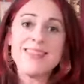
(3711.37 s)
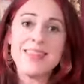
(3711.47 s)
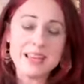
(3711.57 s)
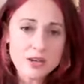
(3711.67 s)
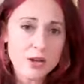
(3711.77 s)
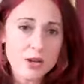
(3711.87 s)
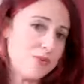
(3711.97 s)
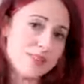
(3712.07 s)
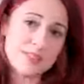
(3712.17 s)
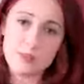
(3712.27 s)
They know
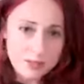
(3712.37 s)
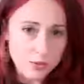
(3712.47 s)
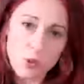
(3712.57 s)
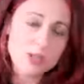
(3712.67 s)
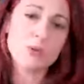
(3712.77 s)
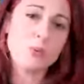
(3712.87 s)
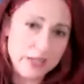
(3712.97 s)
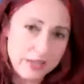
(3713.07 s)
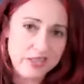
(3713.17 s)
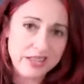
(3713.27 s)
that this isn't a once a
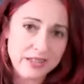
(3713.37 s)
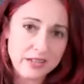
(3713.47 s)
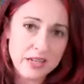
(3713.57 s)
week thing.